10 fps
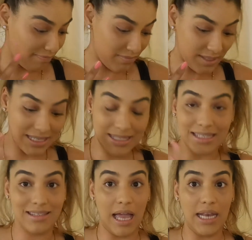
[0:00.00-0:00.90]
since
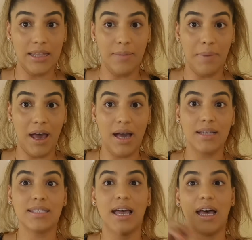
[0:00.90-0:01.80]
it's not in the
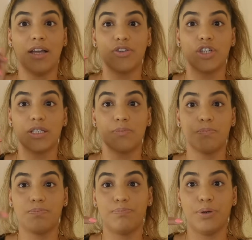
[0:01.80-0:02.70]
box, I'll just
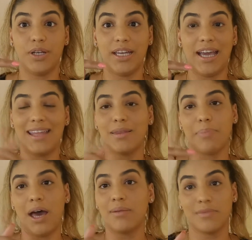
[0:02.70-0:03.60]
put it at the
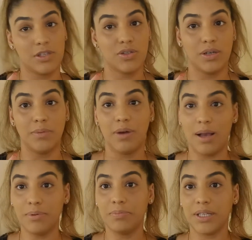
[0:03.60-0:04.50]
bottom of the screen,
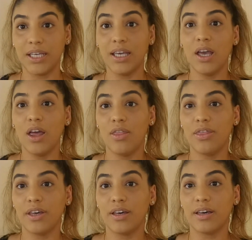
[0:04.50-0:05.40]
probably,
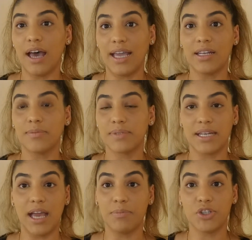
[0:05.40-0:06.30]
the items and
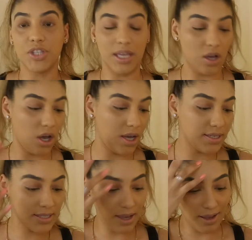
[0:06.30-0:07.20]
how much they
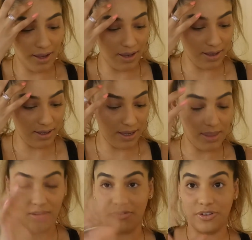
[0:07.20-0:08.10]
cost,
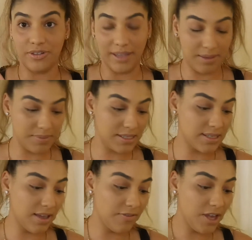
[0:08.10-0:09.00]
their full names and
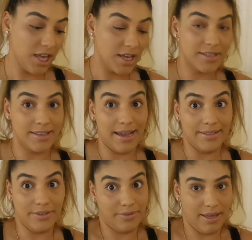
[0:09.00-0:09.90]
stuff, because I
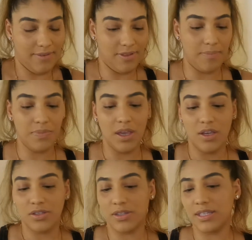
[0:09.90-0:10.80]
don't have them.
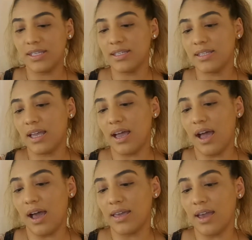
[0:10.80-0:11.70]
So this is
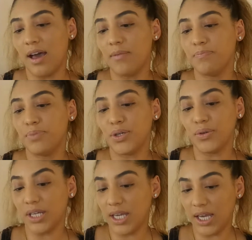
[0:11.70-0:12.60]
Ayam
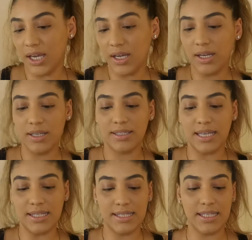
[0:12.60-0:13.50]
Beauty Care
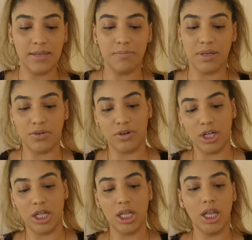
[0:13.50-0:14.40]
Dead Sea
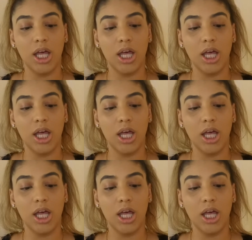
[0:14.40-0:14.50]
Mineral